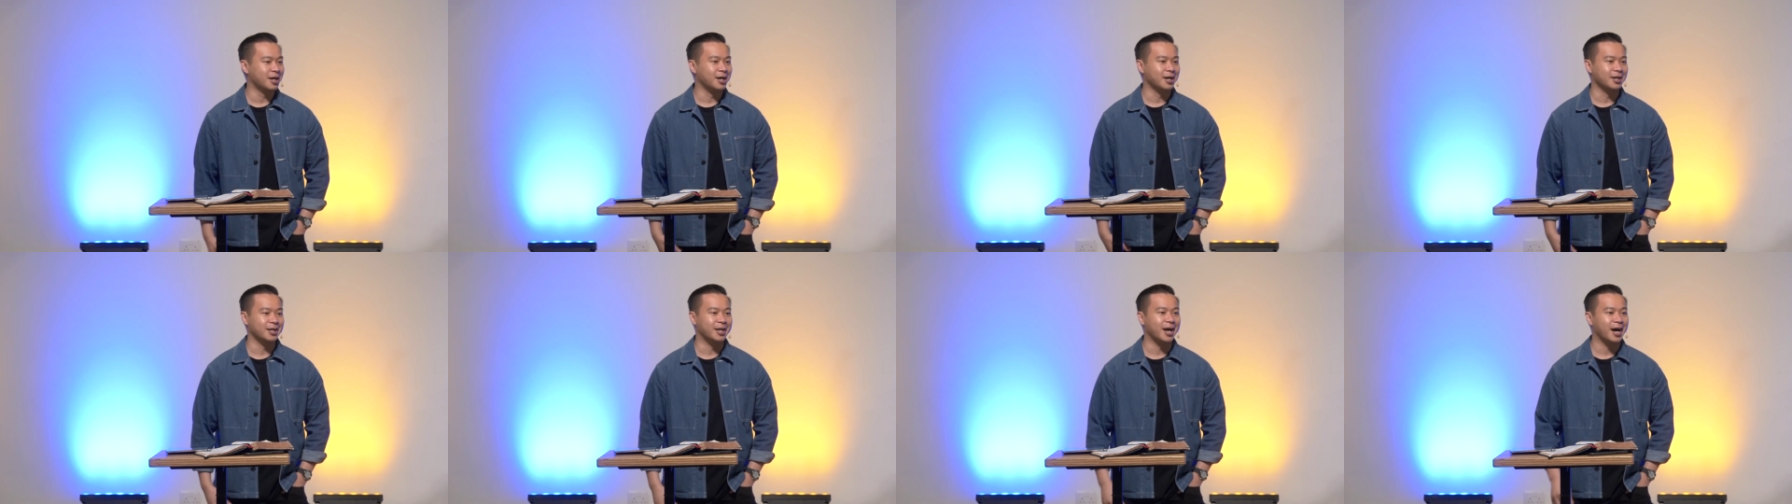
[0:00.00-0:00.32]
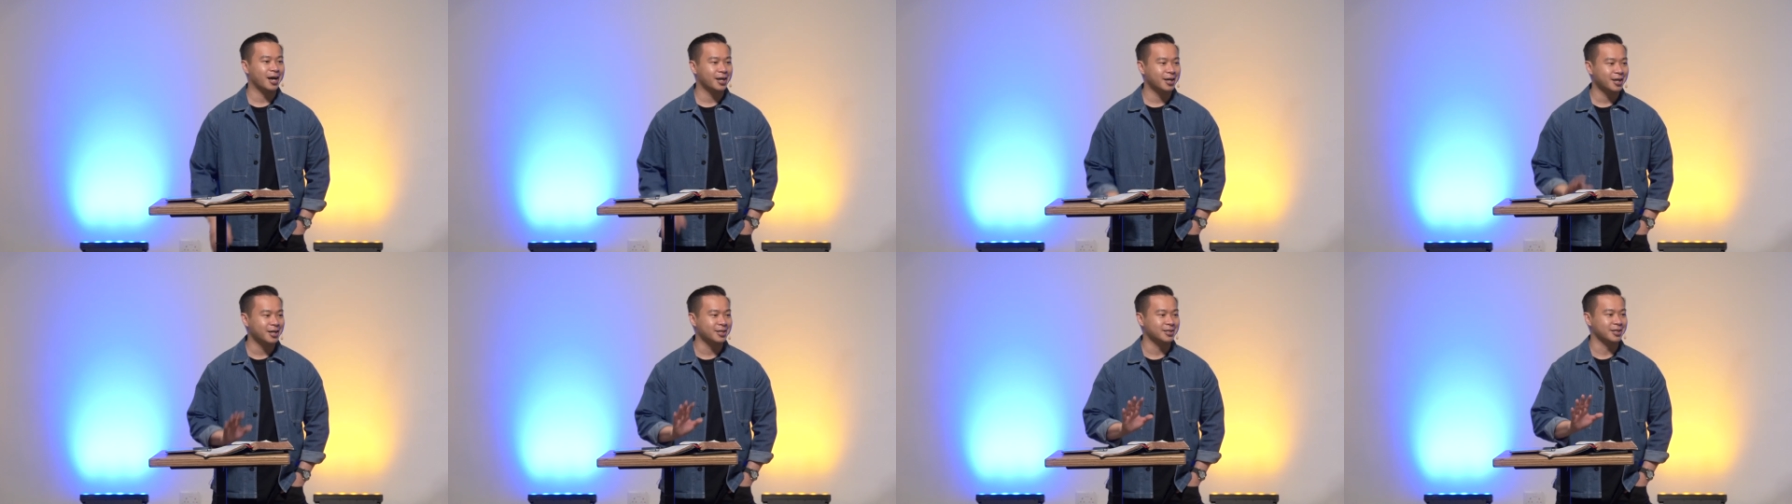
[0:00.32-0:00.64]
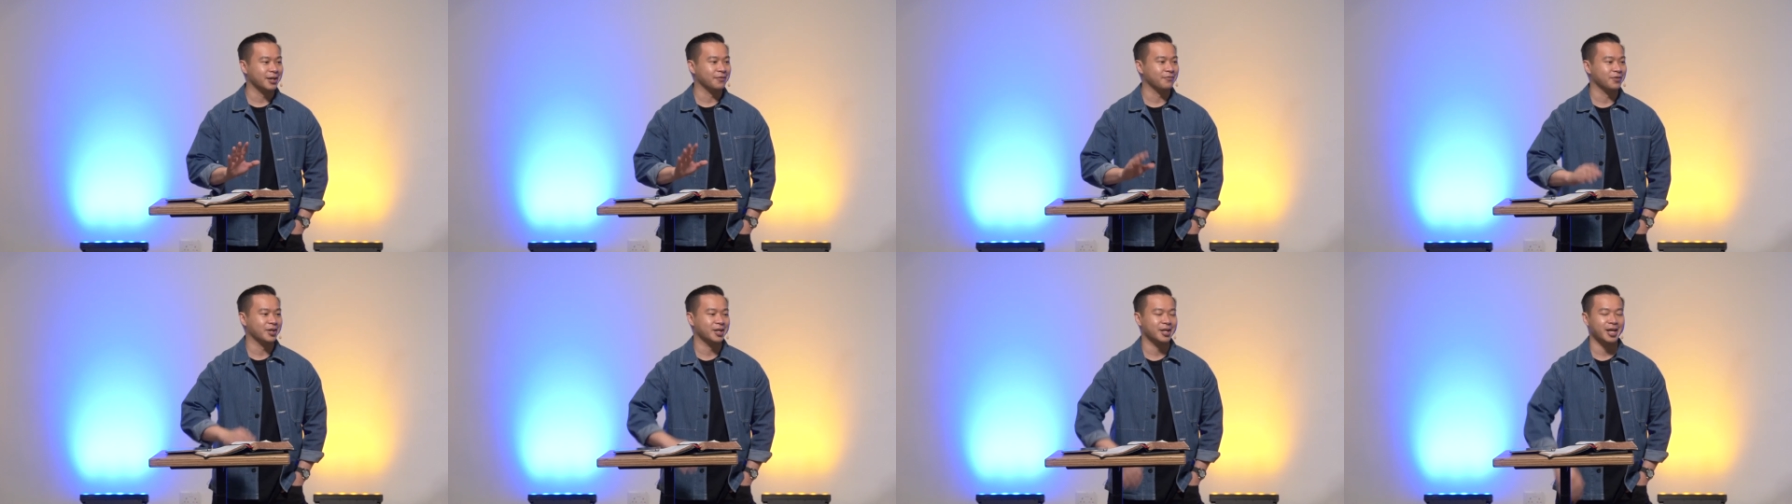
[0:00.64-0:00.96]
Uh, Dada is
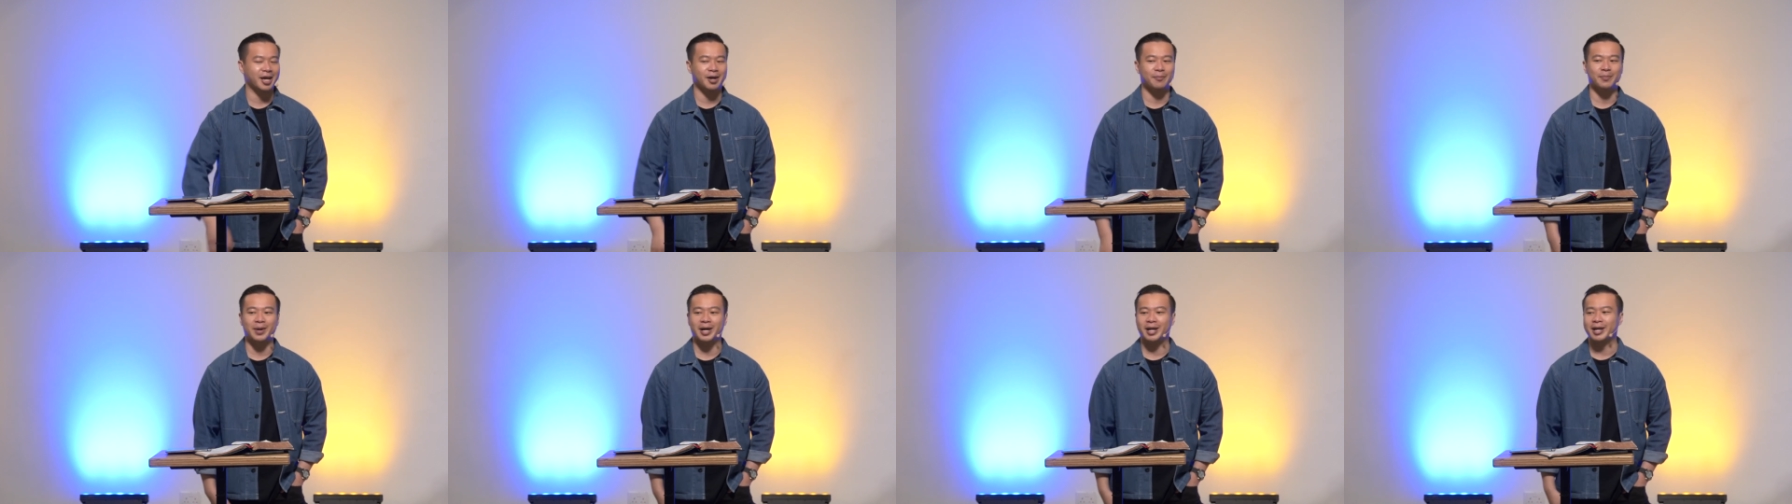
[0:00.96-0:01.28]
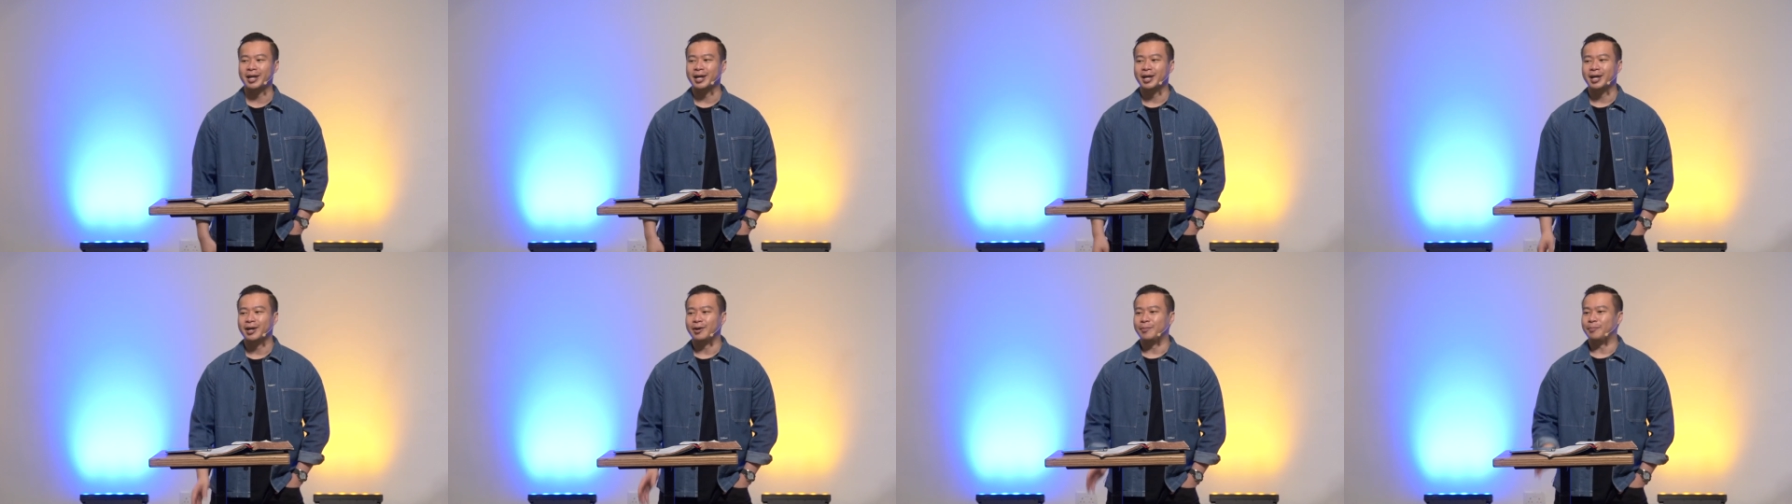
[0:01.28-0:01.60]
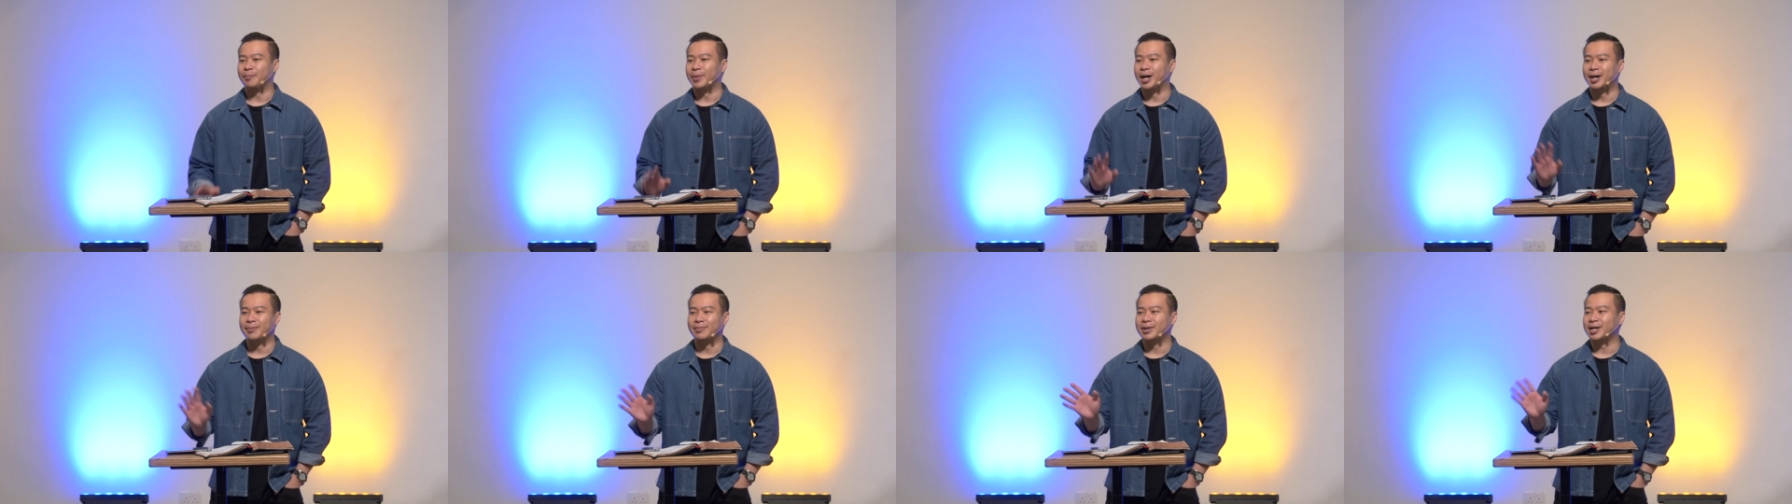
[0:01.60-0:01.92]
definitely there, but
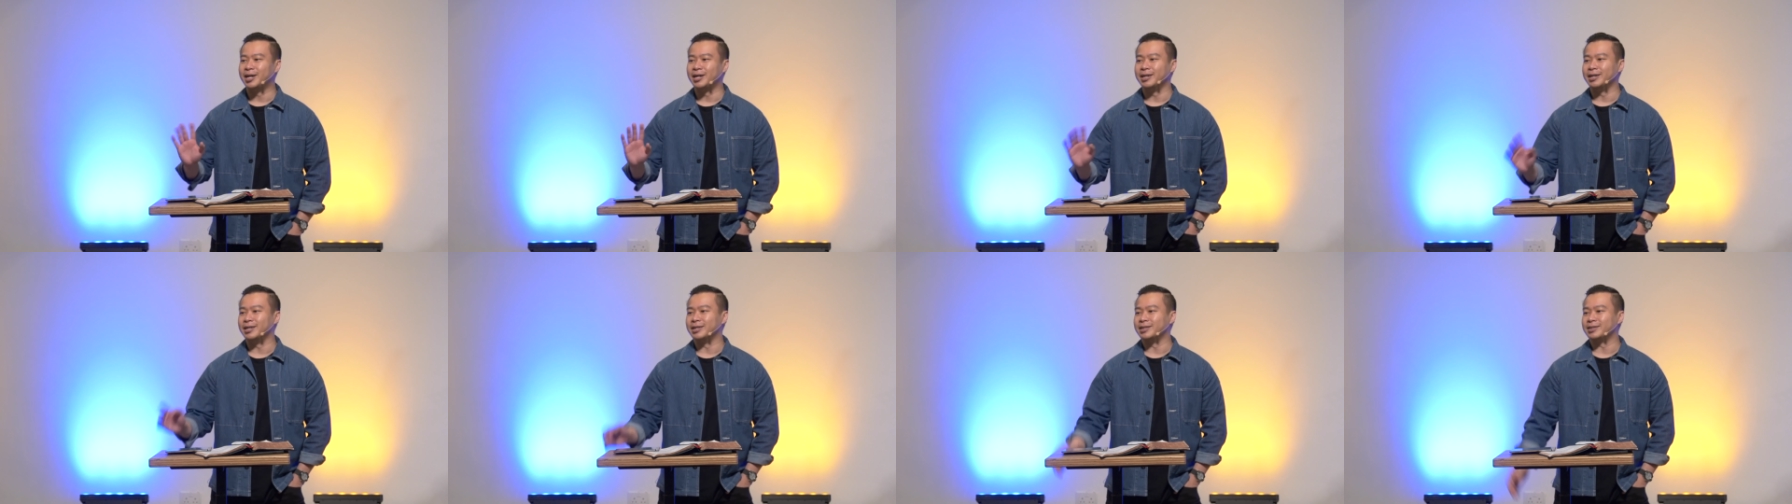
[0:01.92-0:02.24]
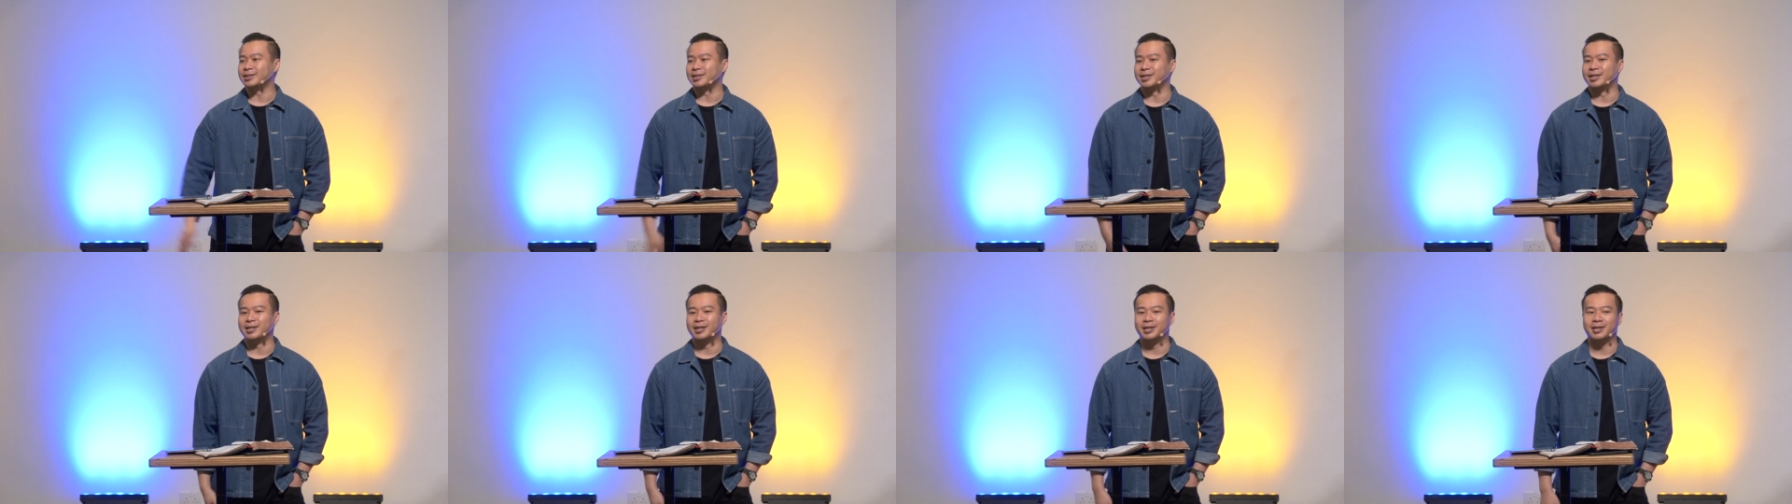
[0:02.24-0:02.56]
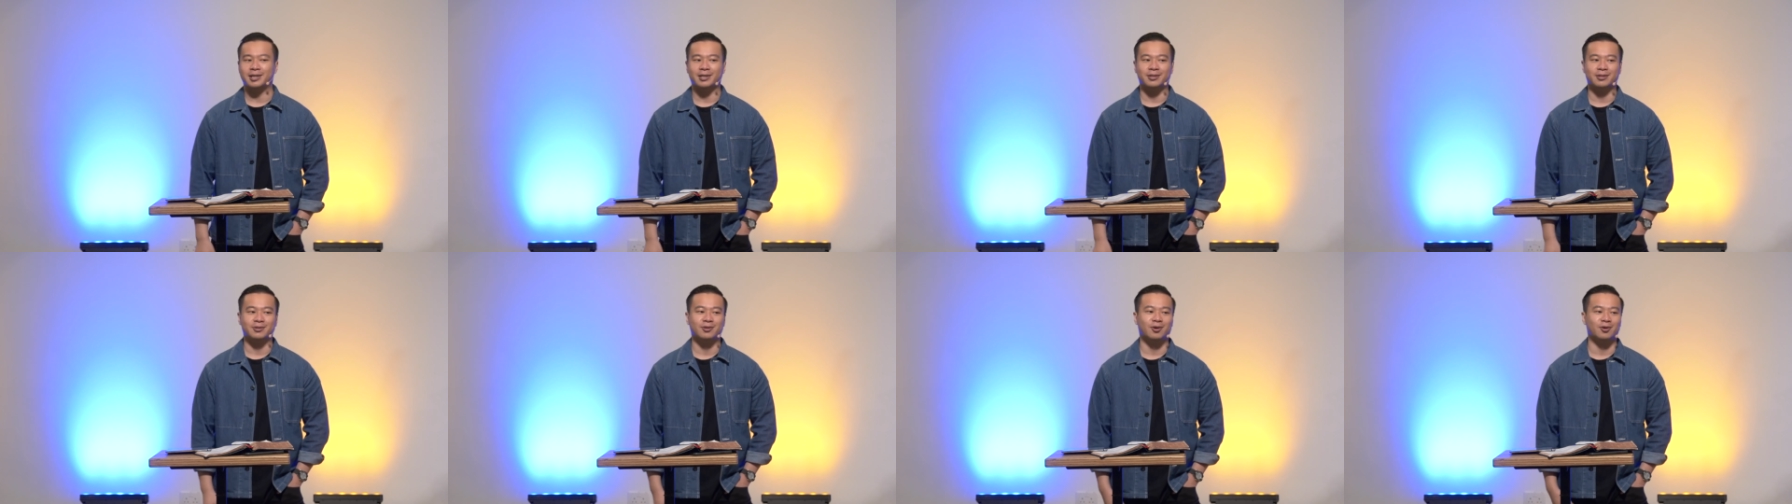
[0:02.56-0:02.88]
Mama is
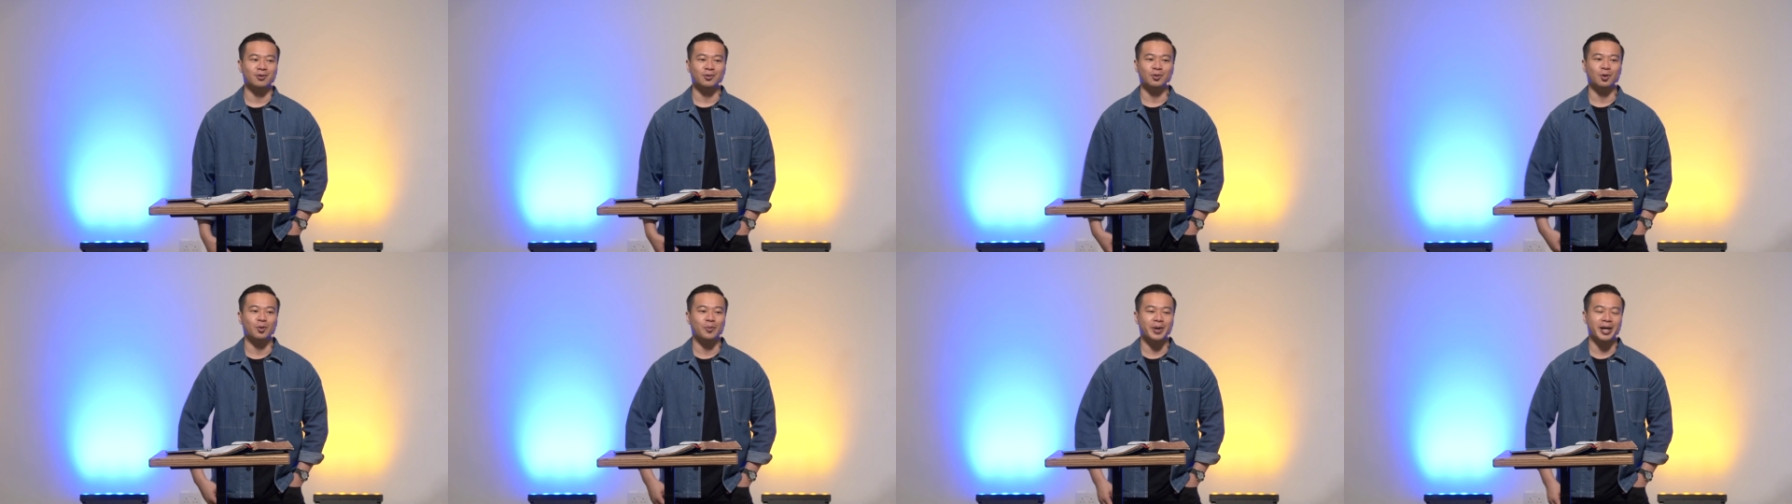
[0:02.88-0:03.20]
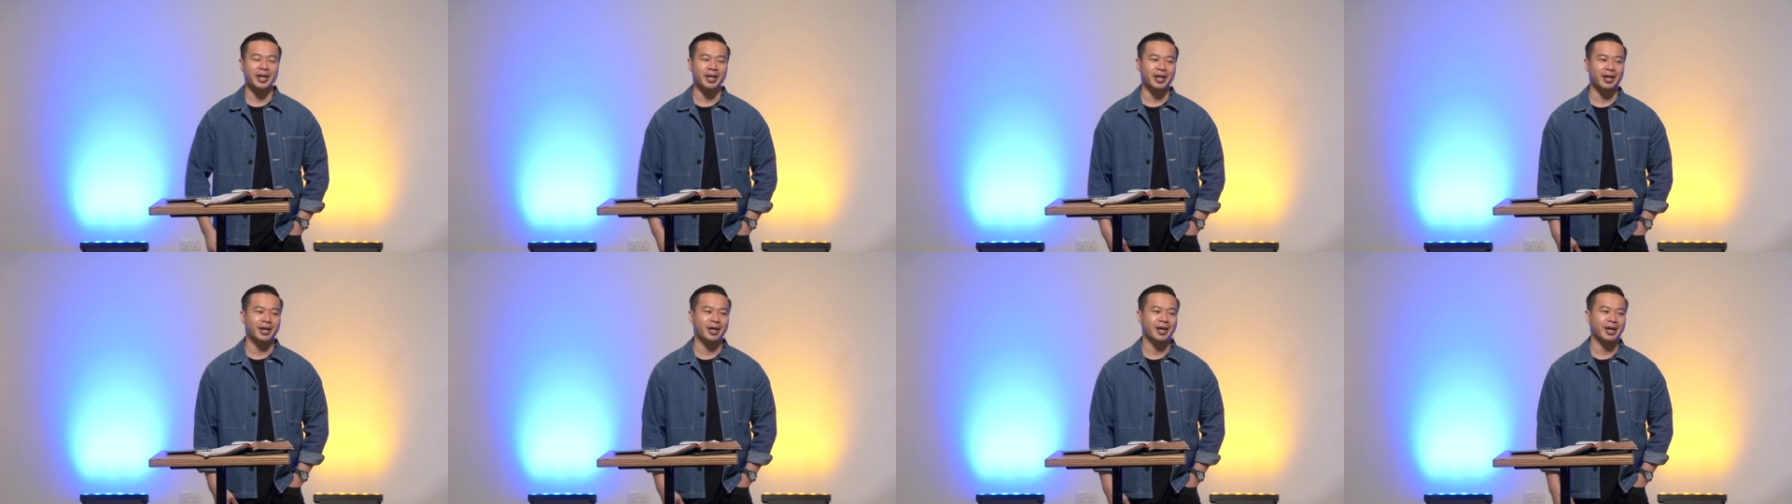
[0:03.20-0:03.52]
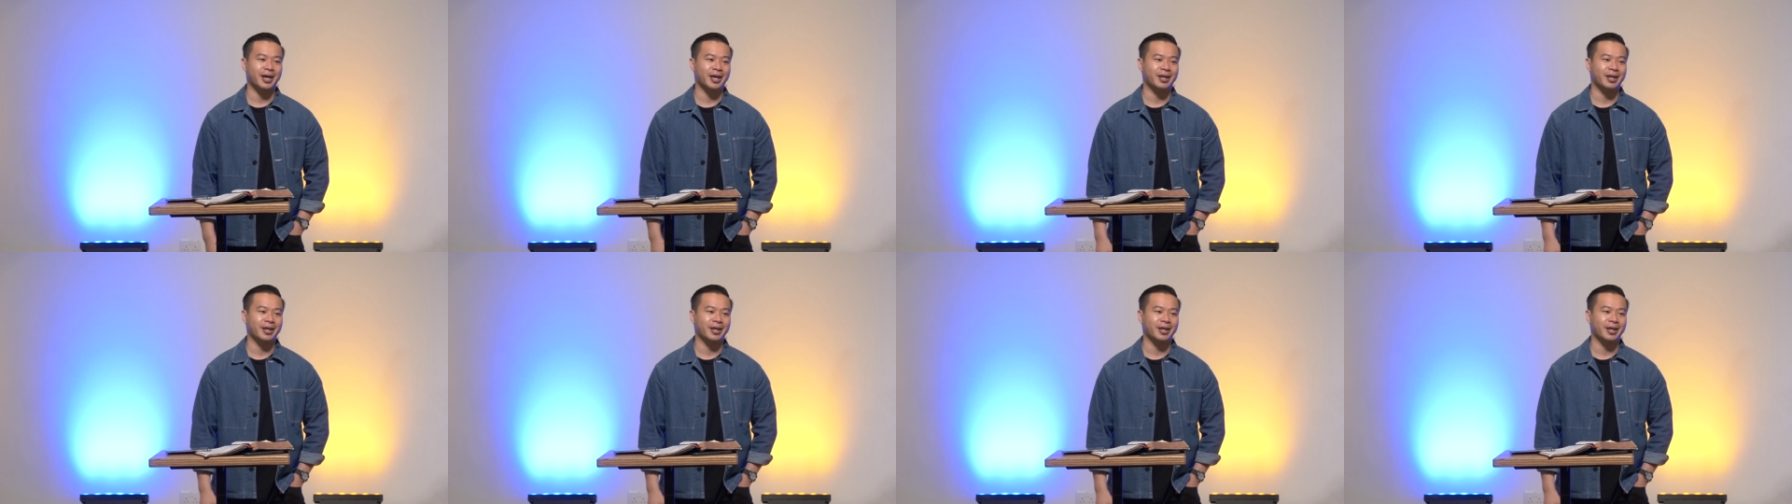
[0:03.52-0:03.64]
uh, not nowhere there.